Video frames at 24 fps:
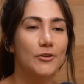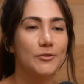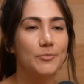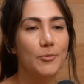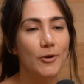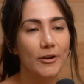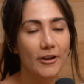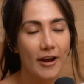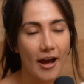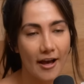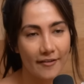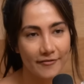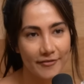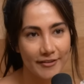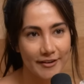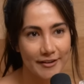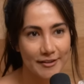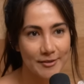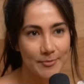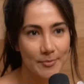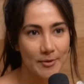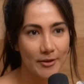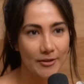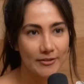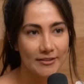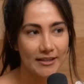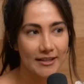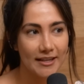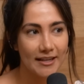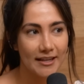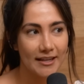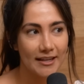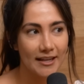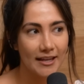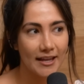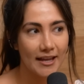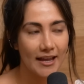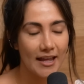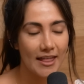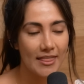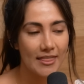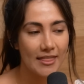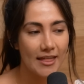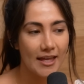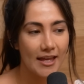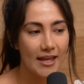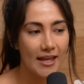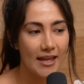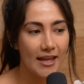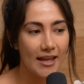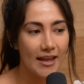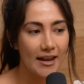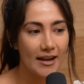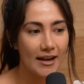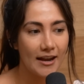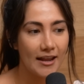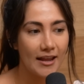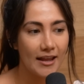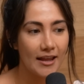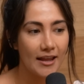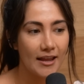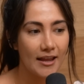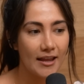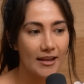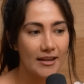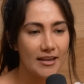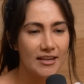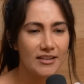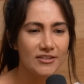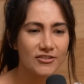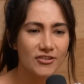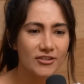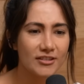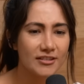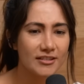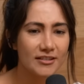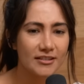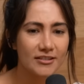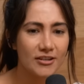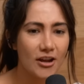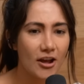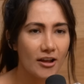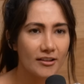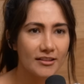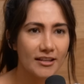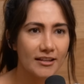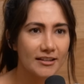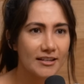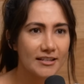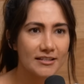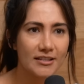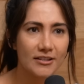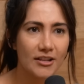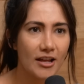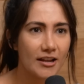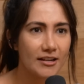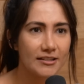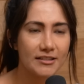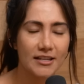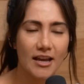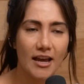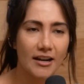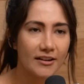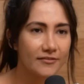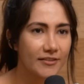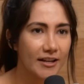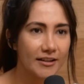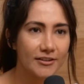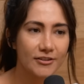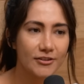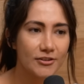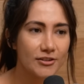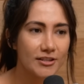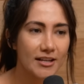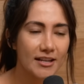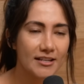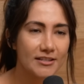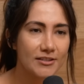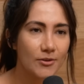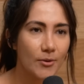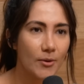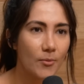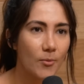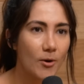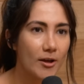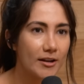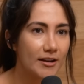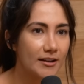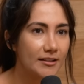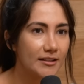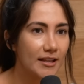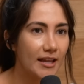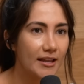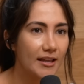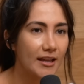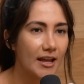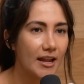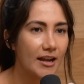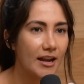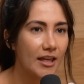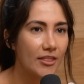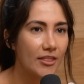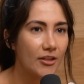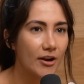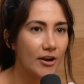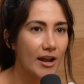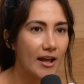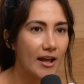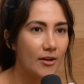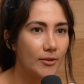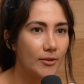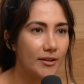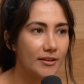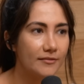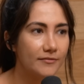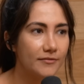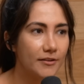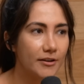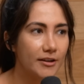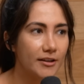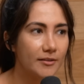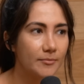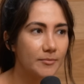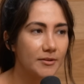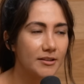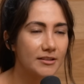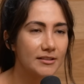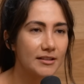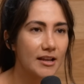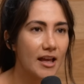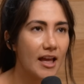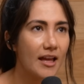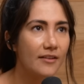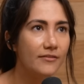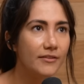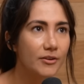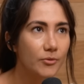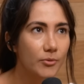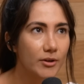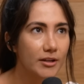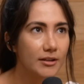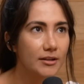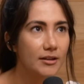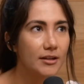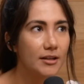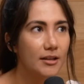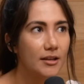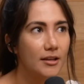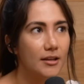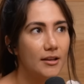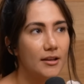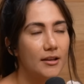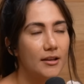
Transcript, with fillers: So it was more confidence building. And then he's just a dog that needs a ton of exercise. So I wanted like another outlet for him. Cause everyone